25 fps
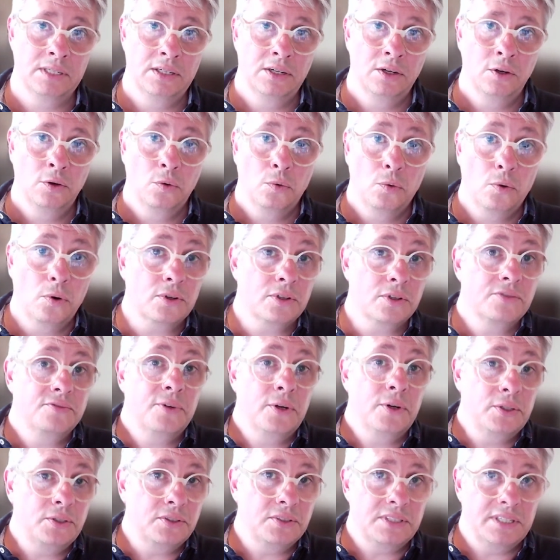Or convert
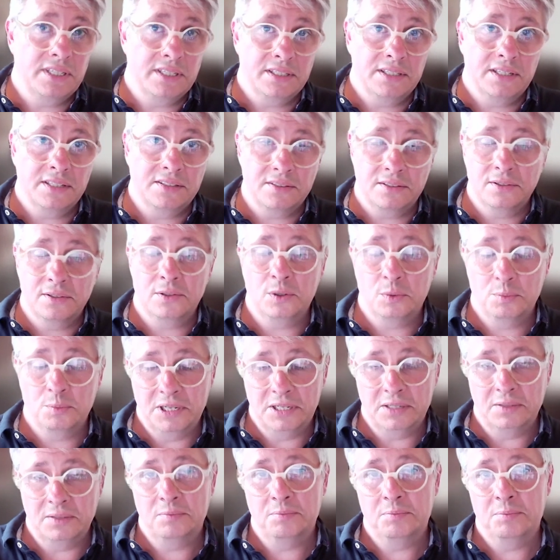your data. That's another big
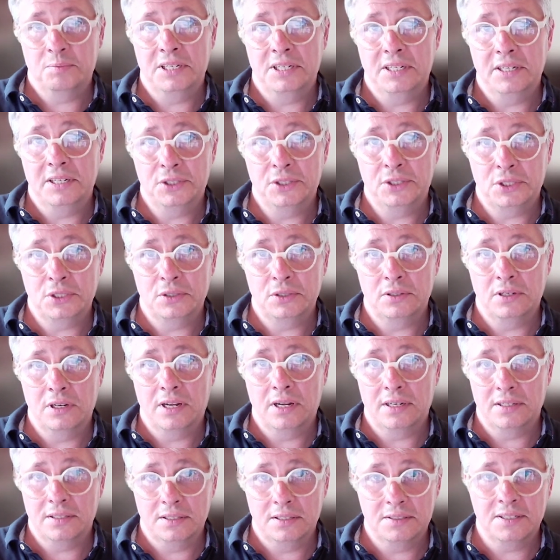issue a lot
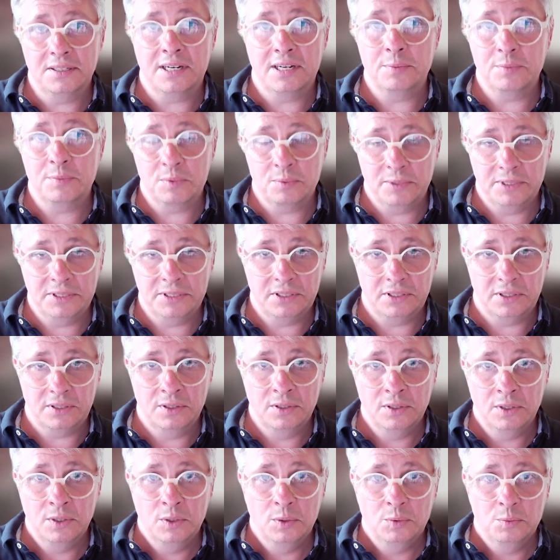of the times when you're
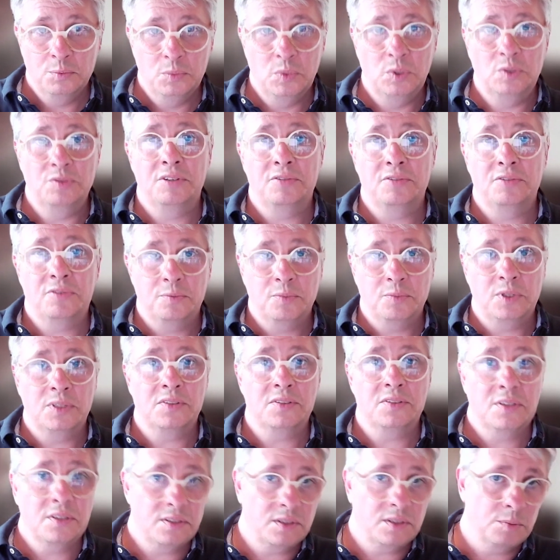moving from one
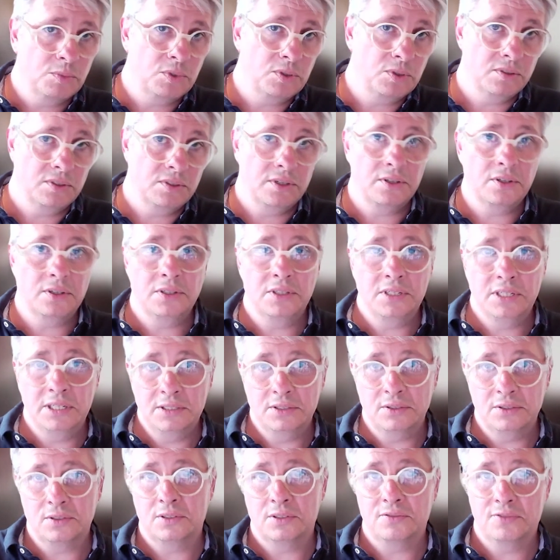system to another, you need to
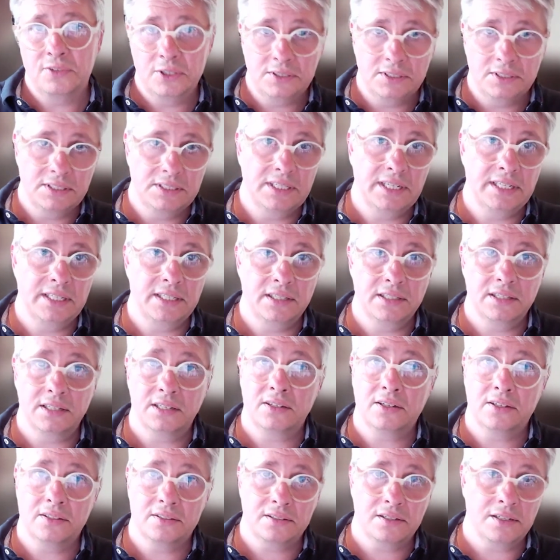convert the data. That
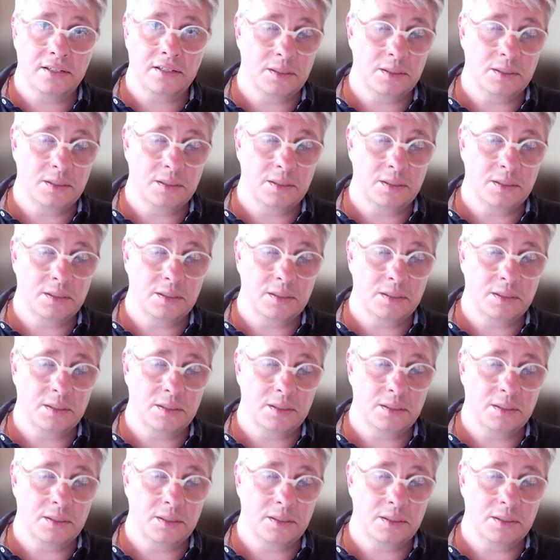costs a lot of